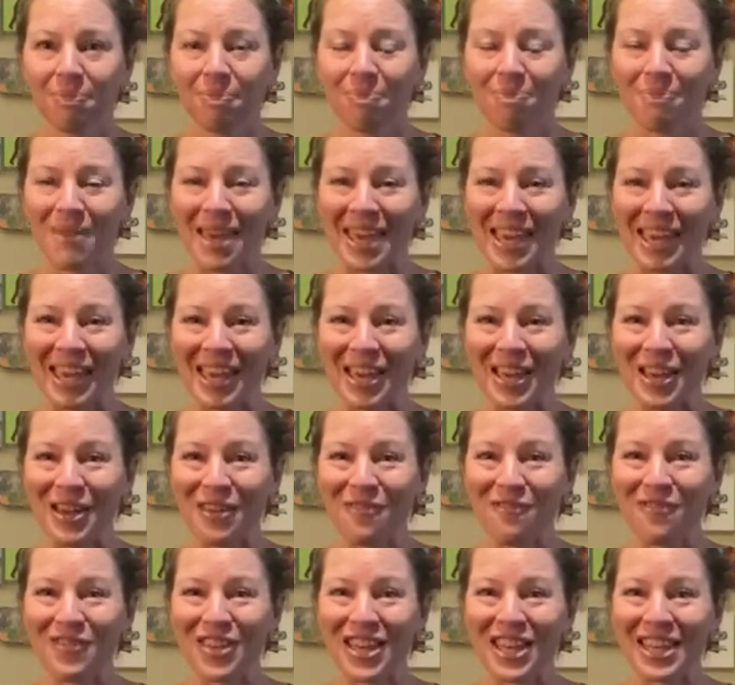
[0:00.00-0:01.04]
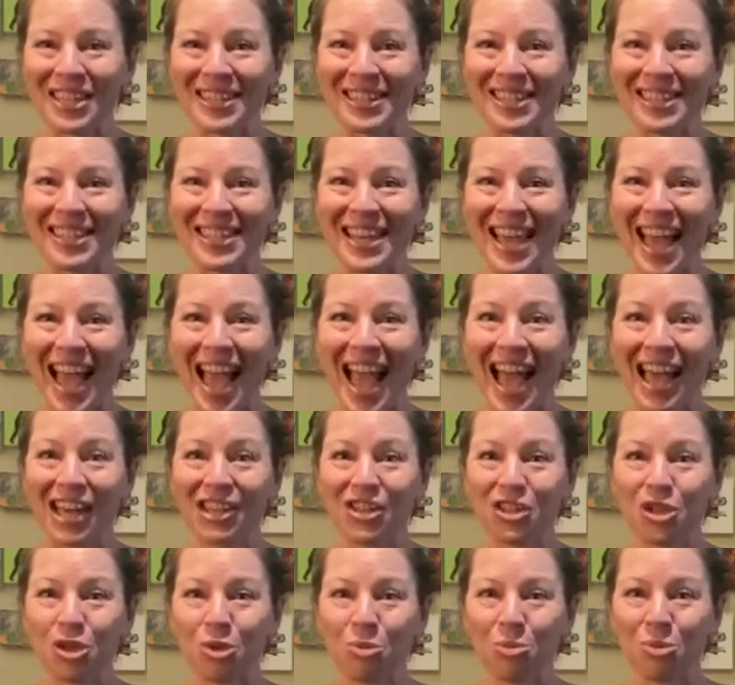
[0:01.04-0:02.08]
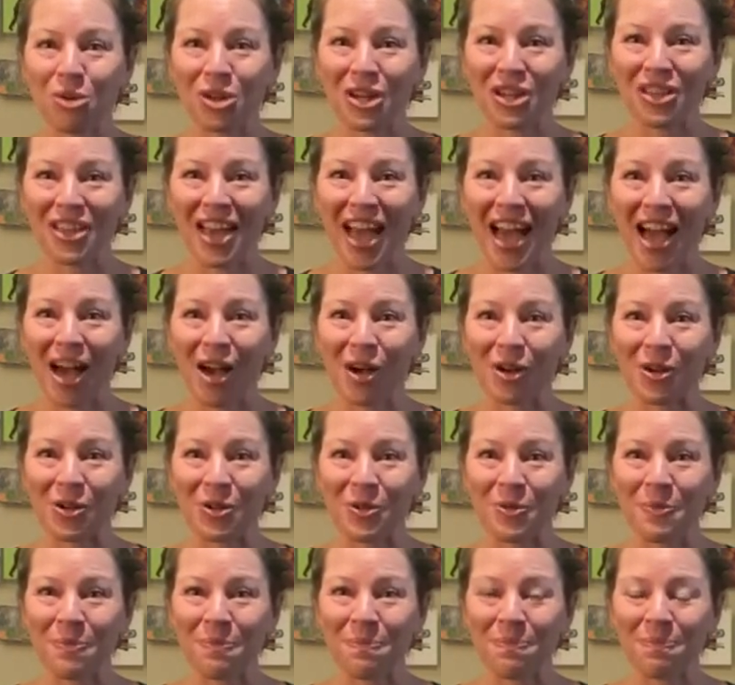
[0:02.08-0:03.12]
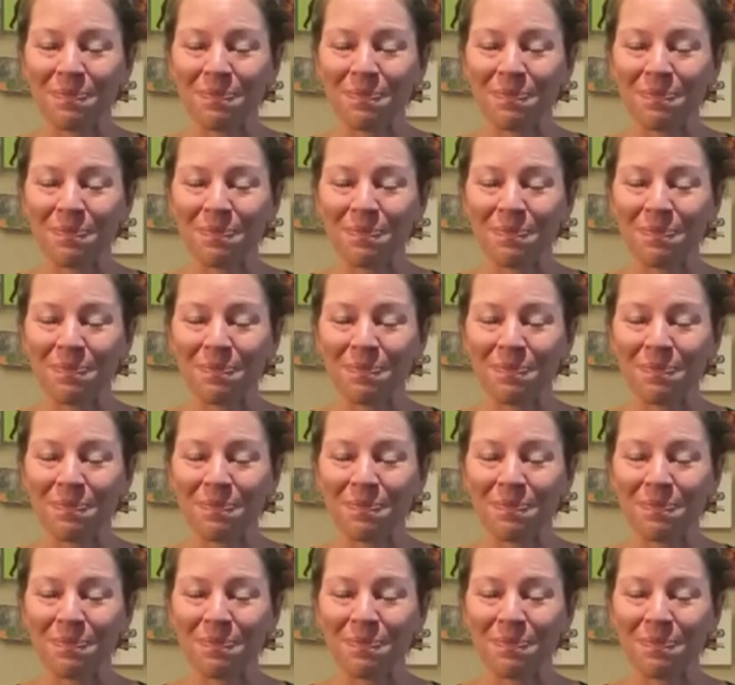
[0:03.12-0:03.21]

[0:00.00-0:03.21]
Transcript: make a fist. As you breathe out,